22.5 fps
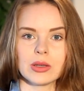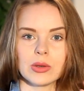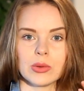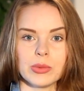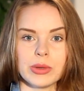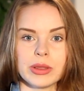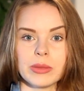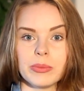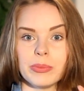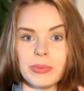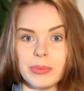
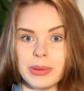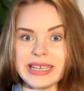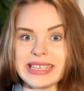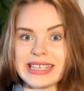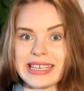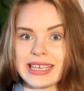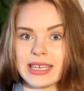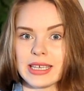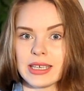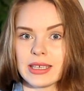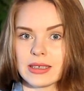with
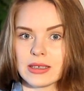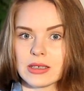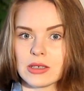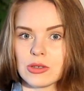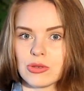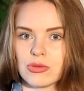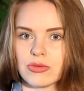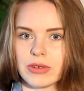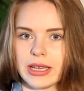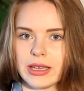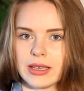buzzing
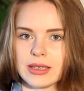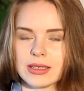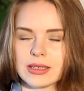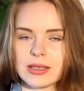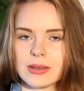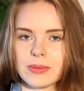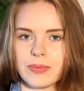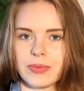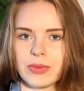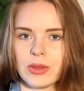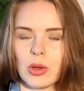
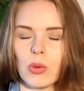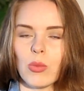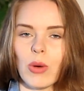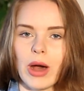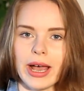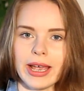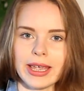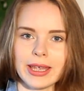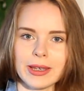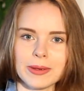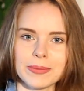strings.
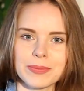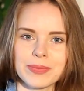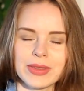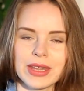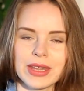Why?